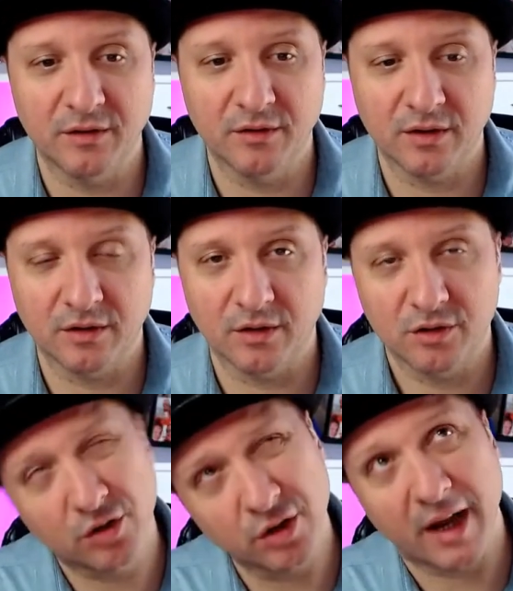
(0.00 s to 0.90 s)
you
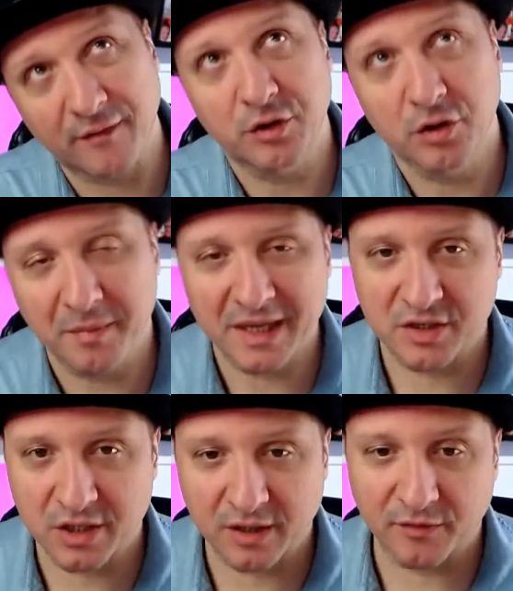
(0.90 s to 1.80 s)
could have a new
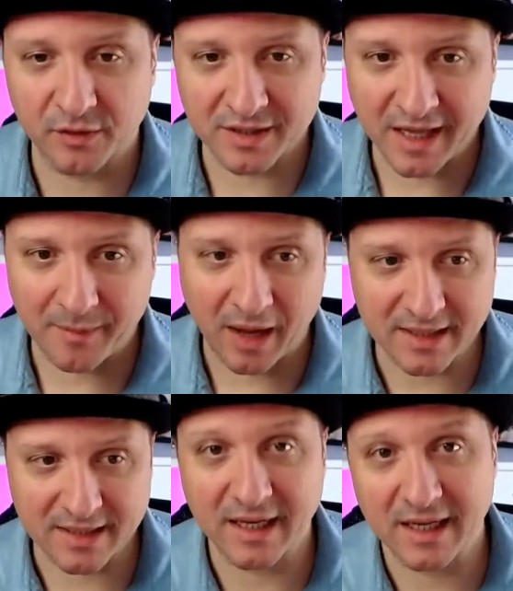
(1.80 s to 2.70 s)
messaging for the same
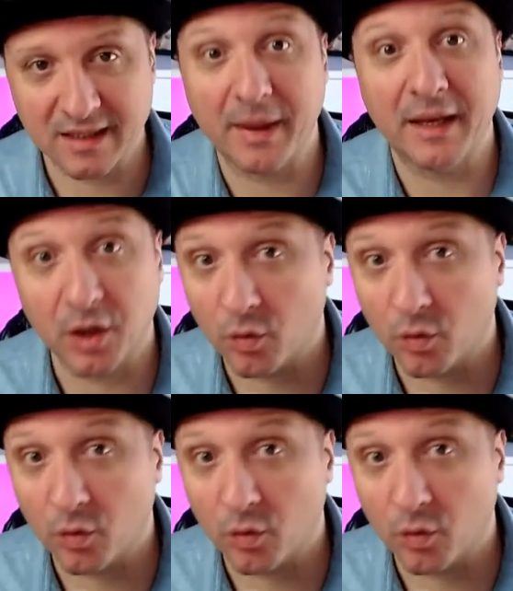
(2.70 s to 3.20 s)
ICA depending on